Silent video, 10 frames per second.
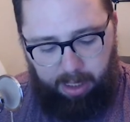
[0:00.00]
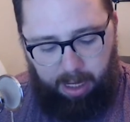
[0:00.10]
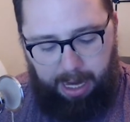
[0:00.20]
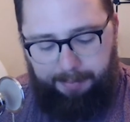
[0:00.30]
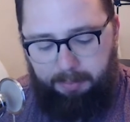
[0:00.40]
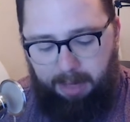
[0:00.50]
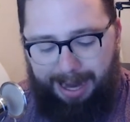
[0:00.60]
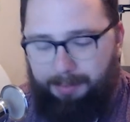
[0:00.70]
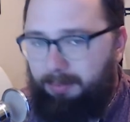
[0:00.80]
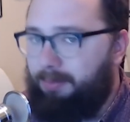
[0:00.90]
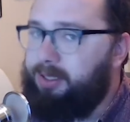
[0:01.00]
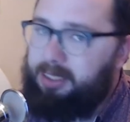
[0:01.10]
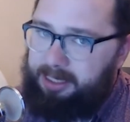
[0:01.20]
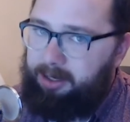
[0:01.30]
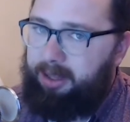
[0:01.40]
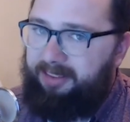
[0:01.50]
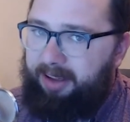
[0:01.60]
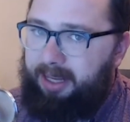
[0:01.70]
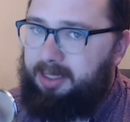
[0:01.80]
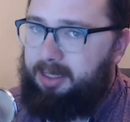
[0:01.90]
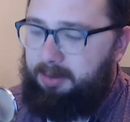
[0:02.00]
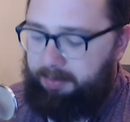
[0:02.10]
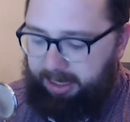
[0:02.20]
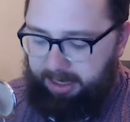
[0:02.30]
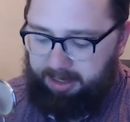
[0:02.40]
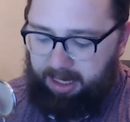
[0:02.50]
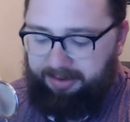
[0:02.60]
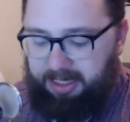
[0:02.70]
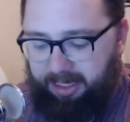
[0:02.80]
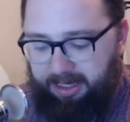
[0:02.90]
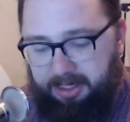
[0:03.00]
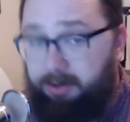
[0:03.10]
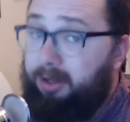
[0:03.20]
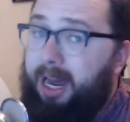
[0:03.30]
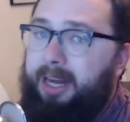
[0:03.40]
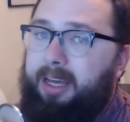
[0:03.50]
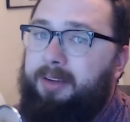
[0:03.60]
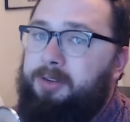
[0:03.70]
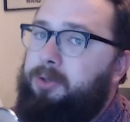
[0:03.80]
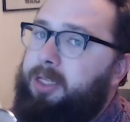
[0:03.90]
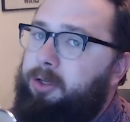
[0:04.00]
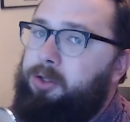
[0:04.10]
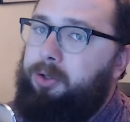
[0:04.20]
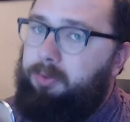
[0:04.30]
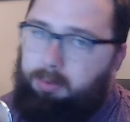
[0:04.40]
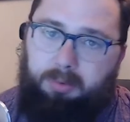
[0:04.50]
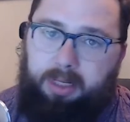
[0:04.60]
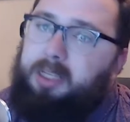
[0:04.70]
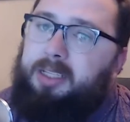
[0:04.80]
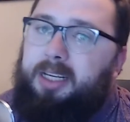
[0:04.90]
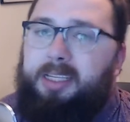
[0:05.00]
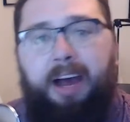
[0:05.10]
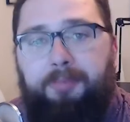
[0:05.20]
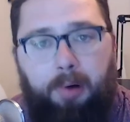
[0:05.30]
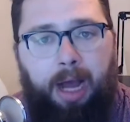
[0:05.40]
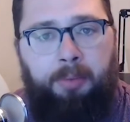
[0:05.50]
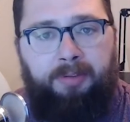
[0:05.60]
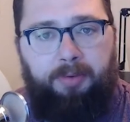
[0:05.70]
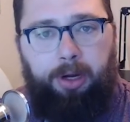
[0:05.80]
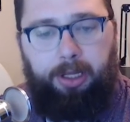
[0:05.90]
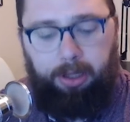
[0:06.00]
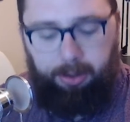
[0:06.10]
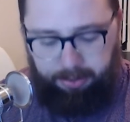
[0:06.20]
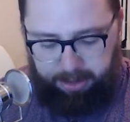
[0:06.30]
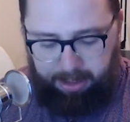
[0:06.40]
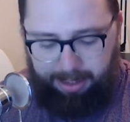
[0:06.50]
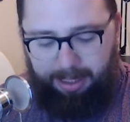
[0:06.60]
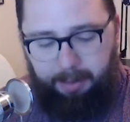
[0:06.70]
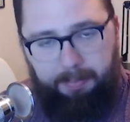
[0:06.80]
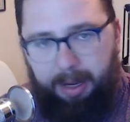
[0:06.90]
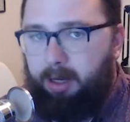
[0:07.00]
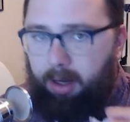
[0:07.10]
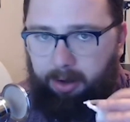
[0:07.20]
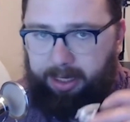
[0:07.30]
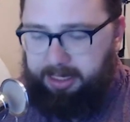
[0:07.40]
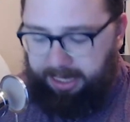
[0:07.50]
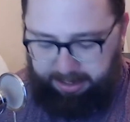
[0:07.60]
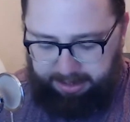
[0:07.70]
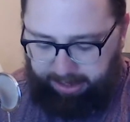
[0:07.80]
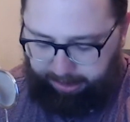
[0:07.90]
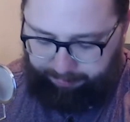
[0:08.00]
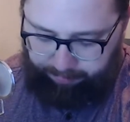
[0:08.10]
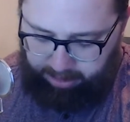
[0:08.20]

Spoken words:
I'm still on the fence because obviously this little guide it gives you tells you doesn't have primer for you to use, but I'll get to that in a second.